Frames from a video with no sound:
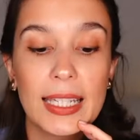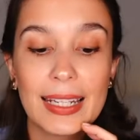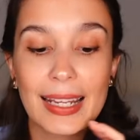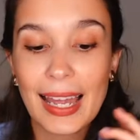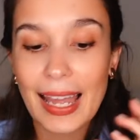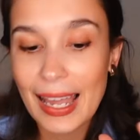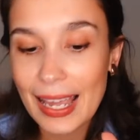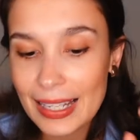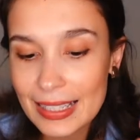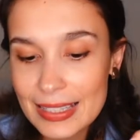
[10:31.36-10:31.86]

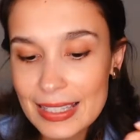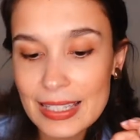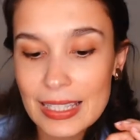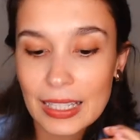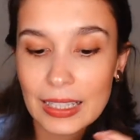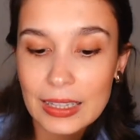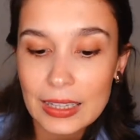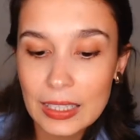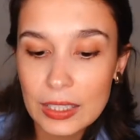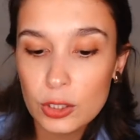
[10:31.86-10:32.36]
It adds
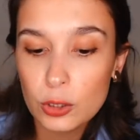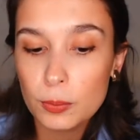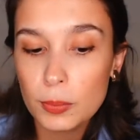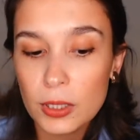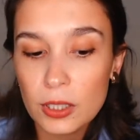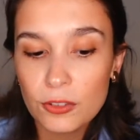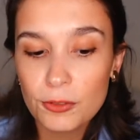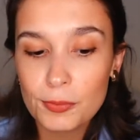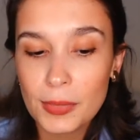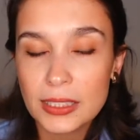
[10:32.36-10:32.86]
a little
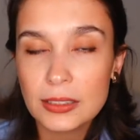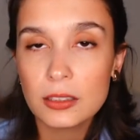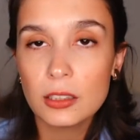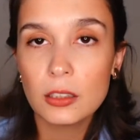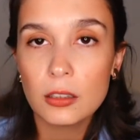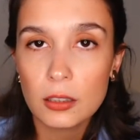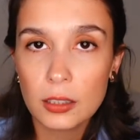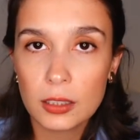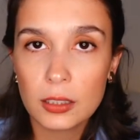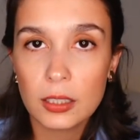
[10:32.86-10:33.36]
bit of
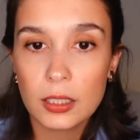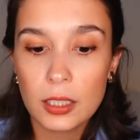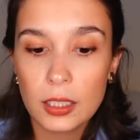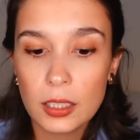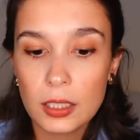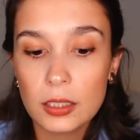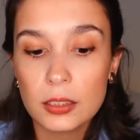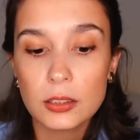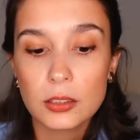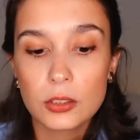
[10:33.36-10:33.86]

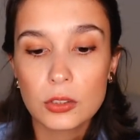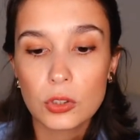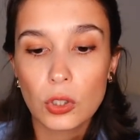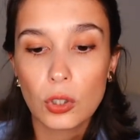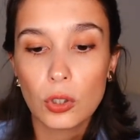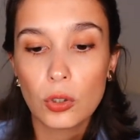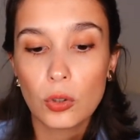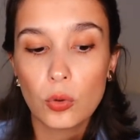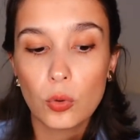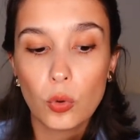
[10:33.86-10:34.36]
masculinity,
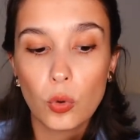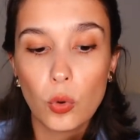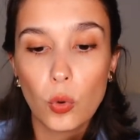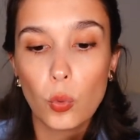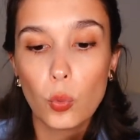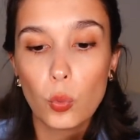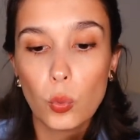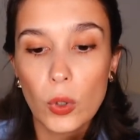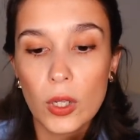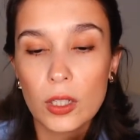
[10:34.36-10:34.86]
so
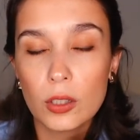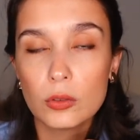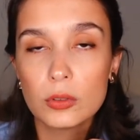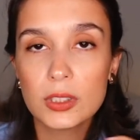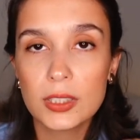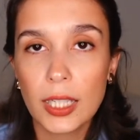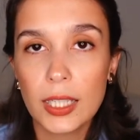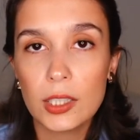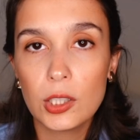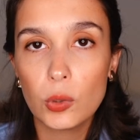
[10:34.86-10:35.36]
will
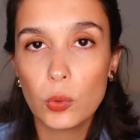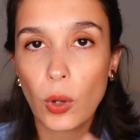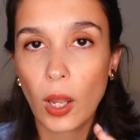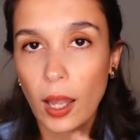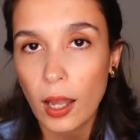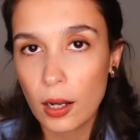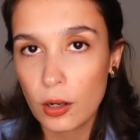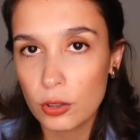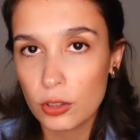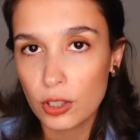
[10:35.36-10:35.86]
take you
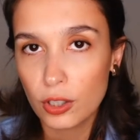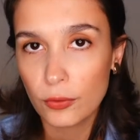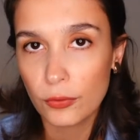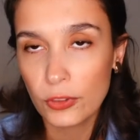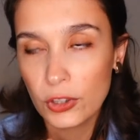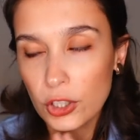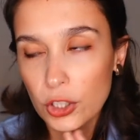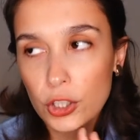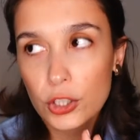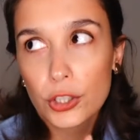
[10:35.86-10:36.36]
out
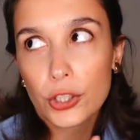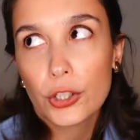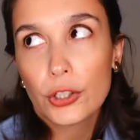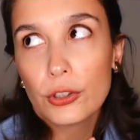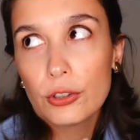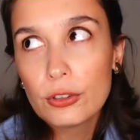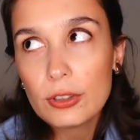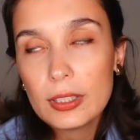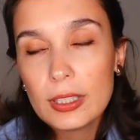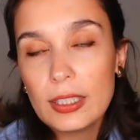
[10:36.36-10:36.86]
of the
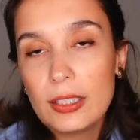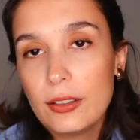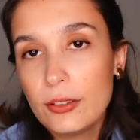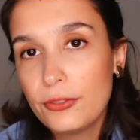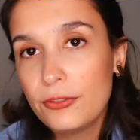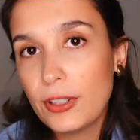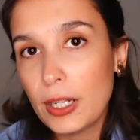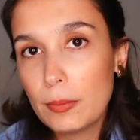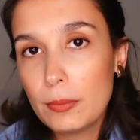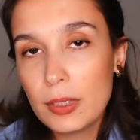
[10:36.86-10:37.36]
girly,
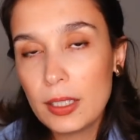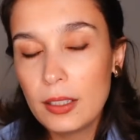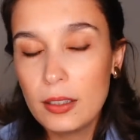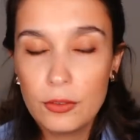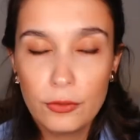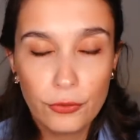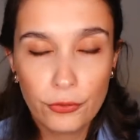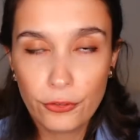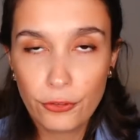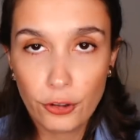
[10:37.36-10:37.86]

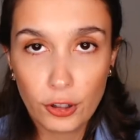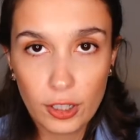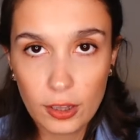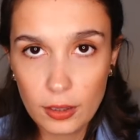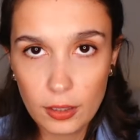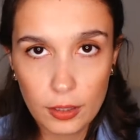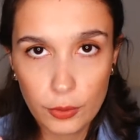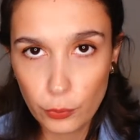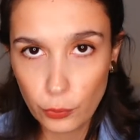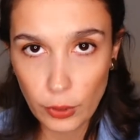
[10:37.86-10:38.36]
feminine,
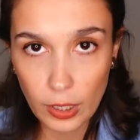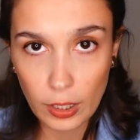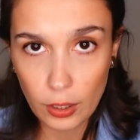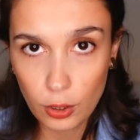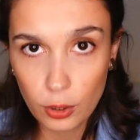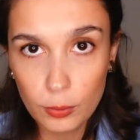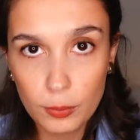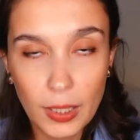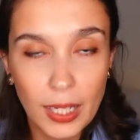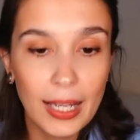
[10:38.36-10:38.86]
frilly
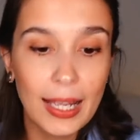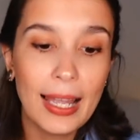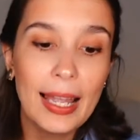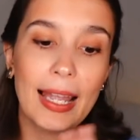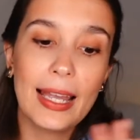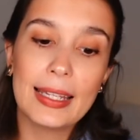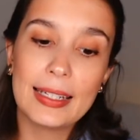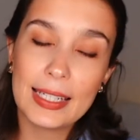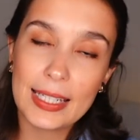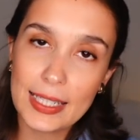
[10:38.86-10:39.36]
realm
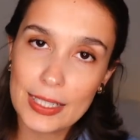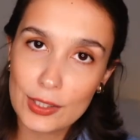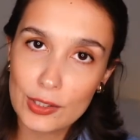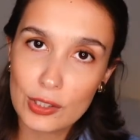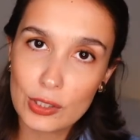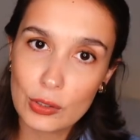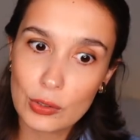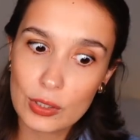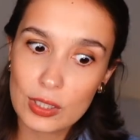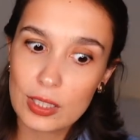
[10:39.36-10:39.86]
and
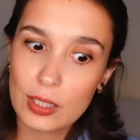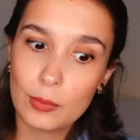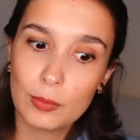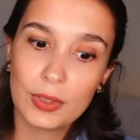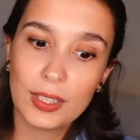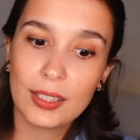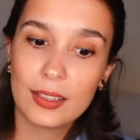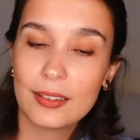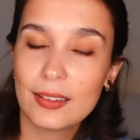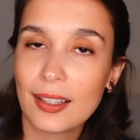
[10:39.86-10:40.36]
into
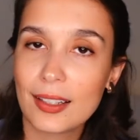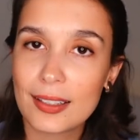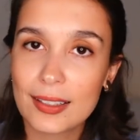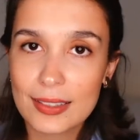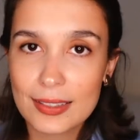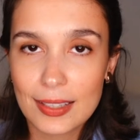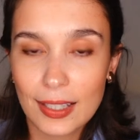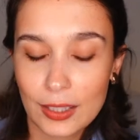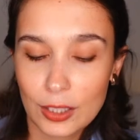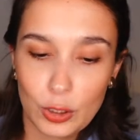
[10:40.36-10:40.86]
something that
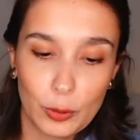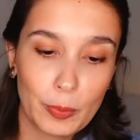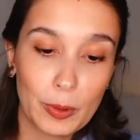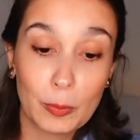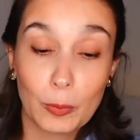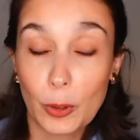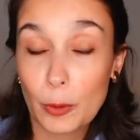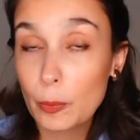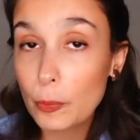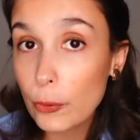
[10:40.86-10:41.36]
is a little bit
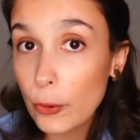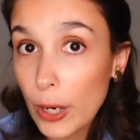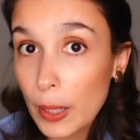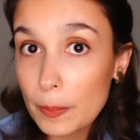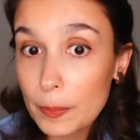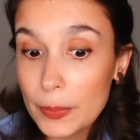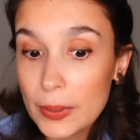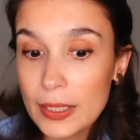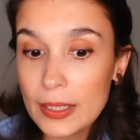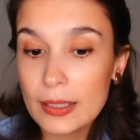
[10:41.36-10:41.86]
more
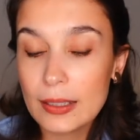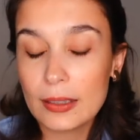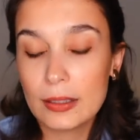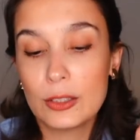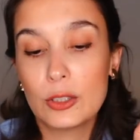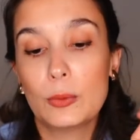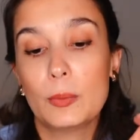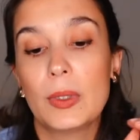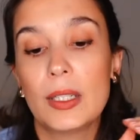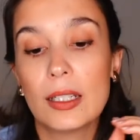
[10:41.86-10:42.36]
preppy, a
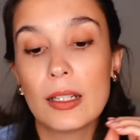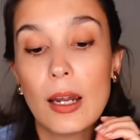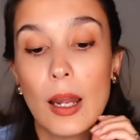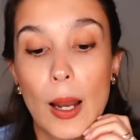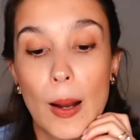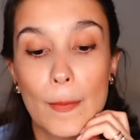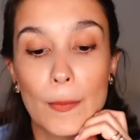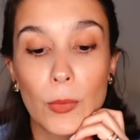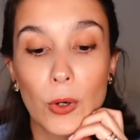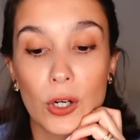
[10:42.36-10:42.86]
little bit
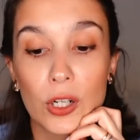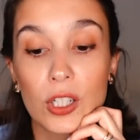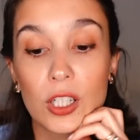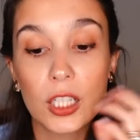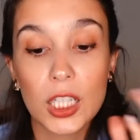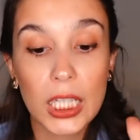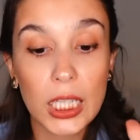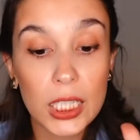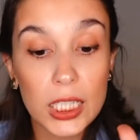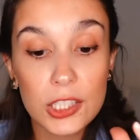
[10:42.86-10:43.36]
more
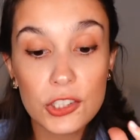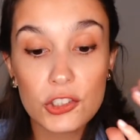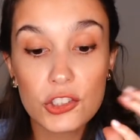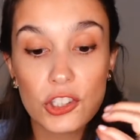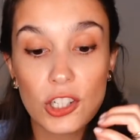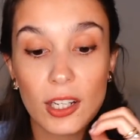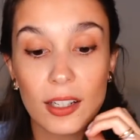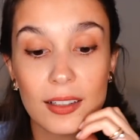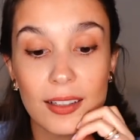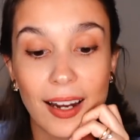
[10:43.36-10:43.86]

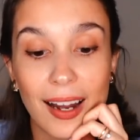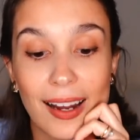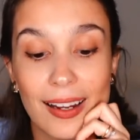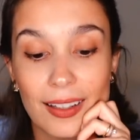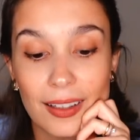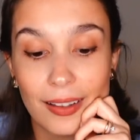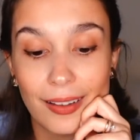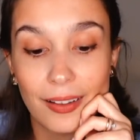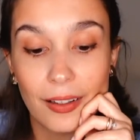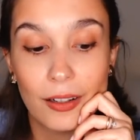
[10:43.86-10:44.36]
collegiate. I
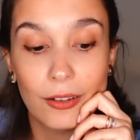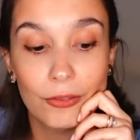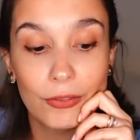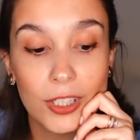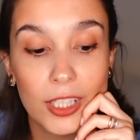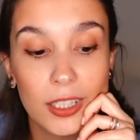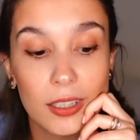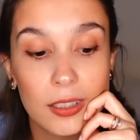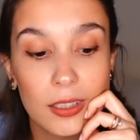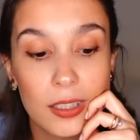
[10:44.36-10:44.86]
love
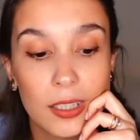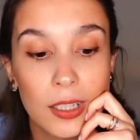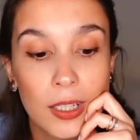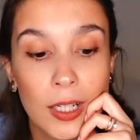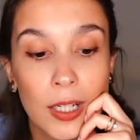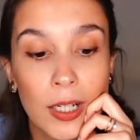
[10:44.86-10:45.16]
it.